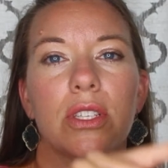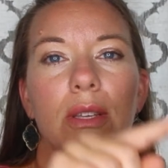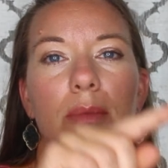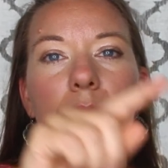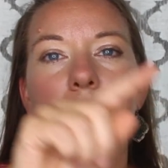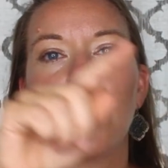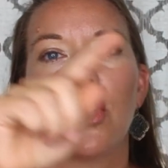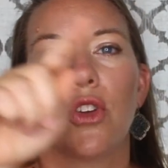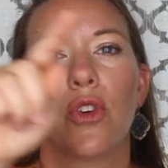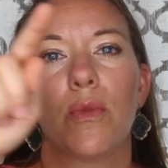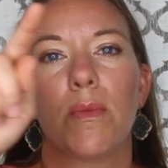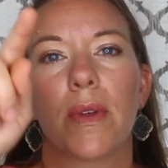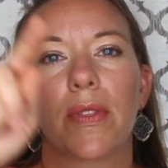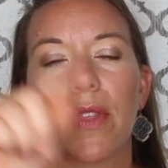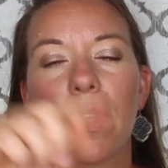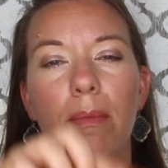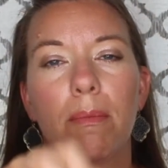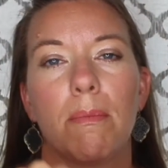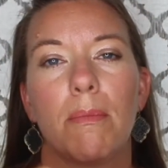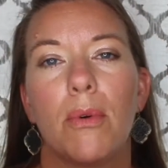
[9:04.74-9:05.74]
something new, but
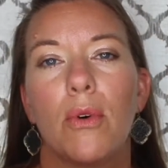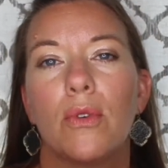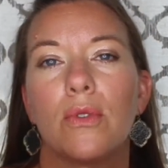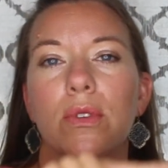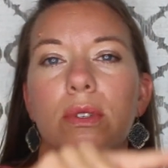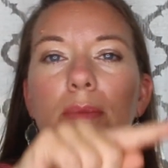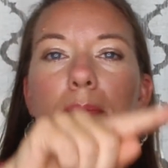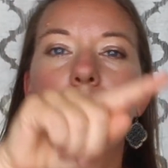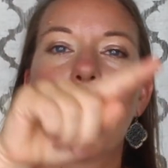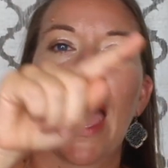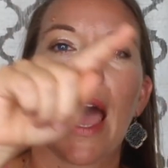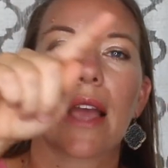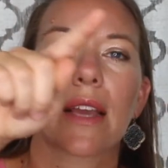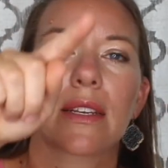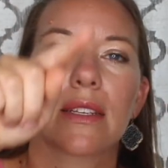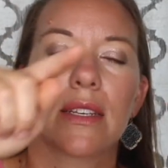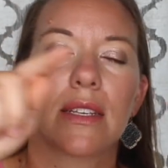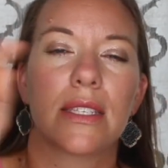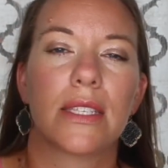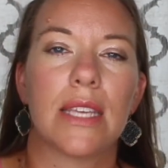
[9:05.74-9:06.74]
then pulls
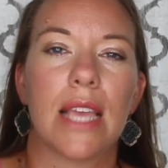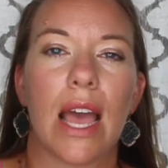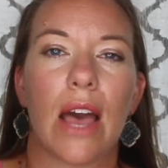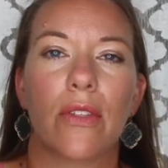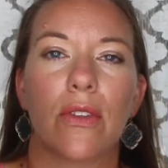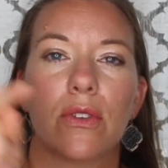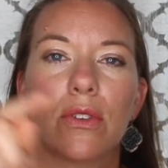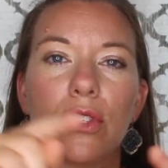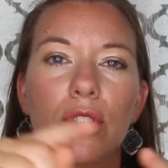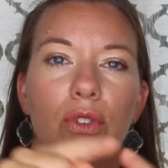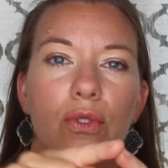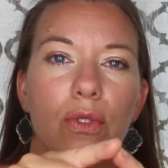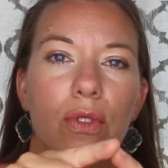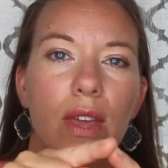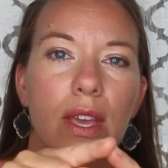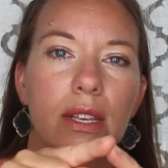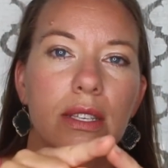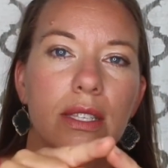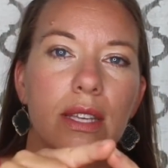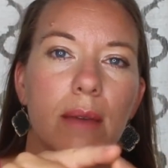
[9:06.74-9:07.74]
back to see how those two
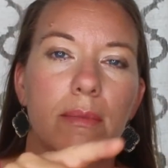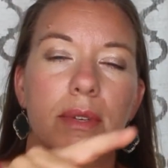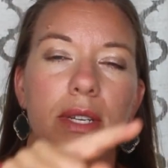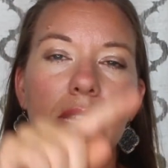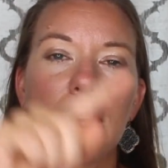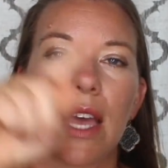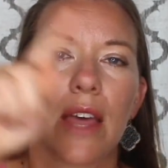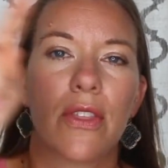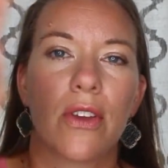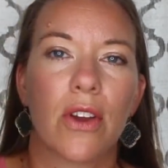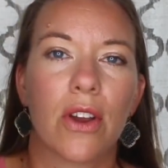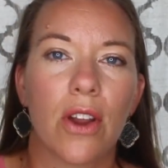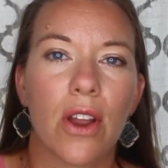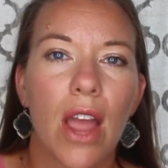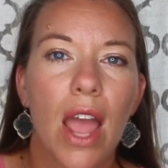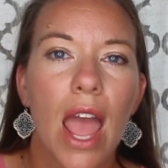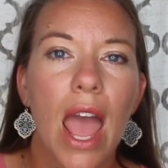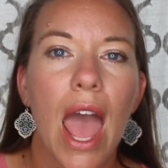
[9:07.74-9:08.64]
things come together.